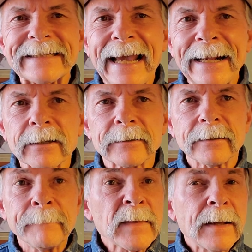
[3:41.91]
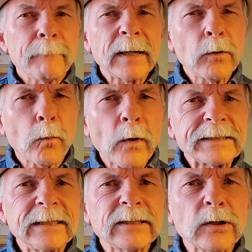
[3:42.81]
cattle herd, but it
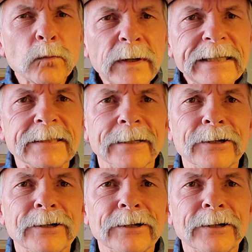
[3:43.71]
wasn't the reason